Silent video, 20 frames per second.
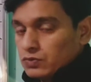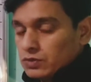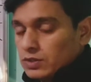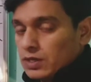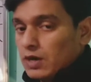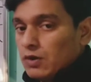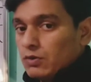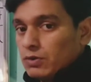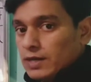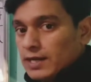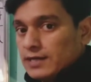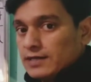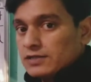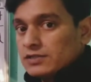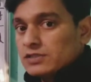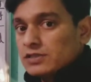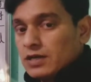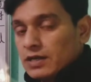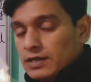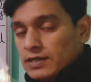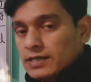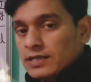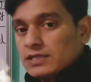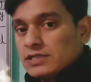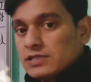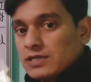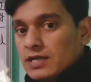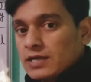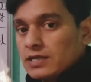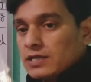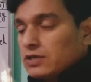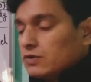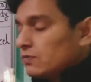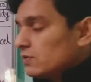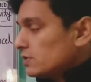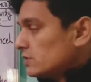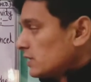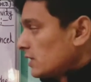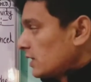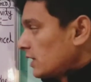Now let's understand it
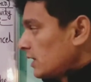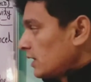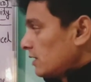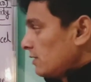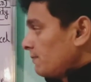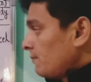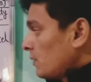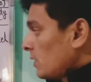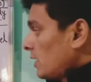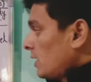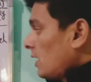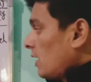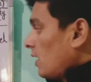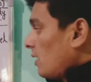once again.